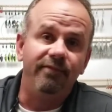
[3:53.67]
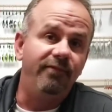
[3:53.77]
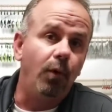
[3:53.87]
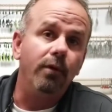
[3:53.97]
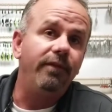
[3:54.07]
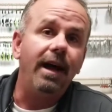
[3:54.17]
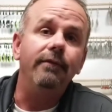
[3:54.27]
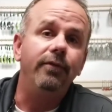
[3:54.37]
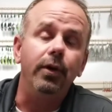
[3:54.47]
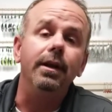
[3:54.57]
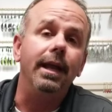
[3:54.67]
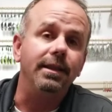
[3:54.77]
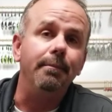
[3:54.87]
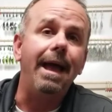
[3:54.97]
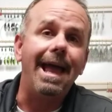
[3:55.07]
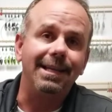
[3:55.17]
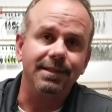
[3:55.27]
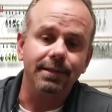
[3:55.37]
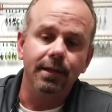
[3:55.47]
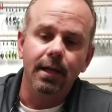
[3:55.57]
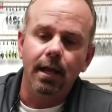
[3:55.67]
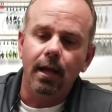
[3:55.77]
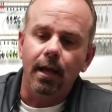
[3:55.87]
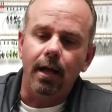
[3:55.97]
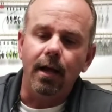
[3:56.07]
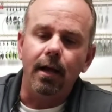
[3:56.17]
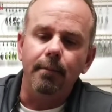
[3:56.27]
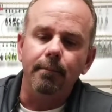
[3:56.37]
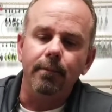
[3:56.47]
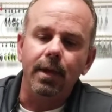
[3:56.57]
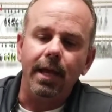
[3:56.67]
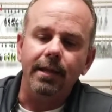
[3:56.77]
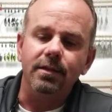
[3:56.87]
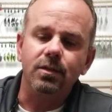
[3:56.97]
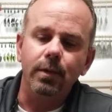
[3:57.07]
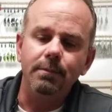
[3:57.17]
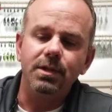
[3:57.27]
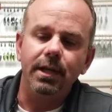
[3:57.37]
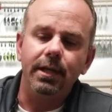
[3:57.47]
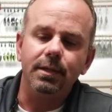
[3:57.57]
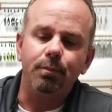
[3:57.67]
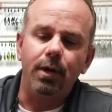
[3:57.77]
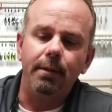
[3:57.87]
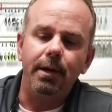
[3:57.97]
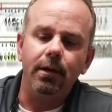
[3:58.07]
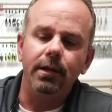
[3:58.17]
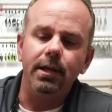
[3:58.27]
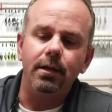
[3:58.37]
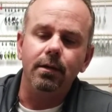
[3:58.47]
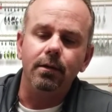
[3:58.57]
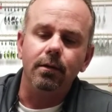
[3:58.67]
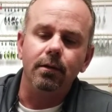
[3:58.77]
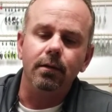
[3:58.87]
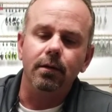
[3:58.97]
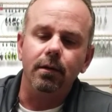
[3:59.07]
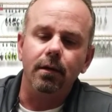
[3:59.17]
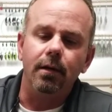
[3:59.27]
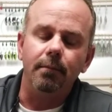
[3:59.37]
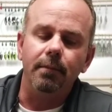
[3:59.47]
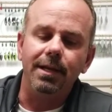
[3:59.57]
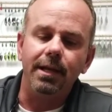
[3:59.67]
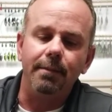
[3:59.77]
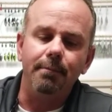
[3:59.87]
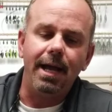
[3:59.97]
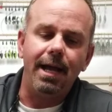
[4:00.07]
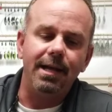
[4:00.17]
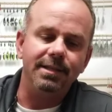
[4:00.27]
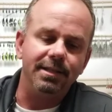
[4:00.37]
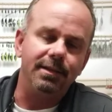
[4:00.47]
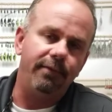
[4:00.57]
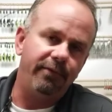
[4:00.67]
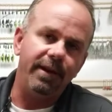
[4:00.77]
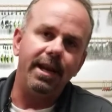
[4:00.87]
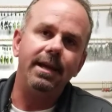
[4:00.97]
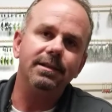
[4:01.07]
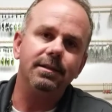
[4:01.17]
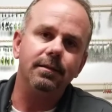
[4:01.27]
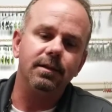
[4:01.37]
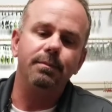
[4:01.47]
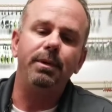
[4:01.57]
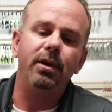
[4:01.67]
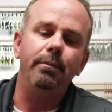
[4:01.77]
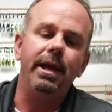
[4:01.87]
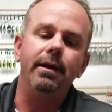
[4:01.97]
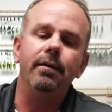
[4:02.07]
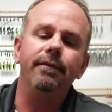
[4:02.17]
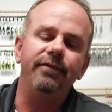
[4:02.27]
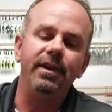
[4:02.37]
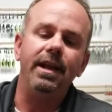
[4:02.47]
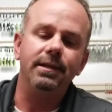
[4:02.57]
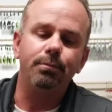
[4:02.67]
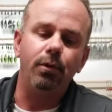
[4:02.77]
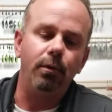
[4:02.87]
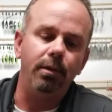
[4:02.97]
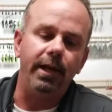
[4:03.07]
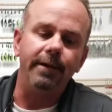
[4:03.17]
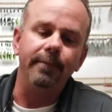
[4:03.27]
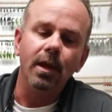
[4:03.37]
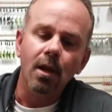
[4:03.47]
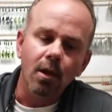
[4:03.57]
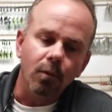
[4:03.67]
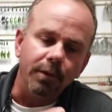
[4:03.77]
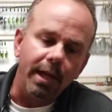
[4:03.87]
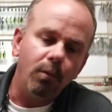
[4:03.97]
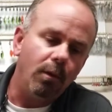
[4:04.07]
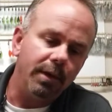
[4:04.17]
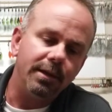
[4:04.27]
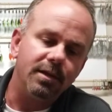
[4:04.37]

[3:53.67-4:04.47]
4 or 5 foot at the max. And the swim jig is primarily, in eyes, it's a finesse spinnerbait or a finesse pro blade. When they won't hit the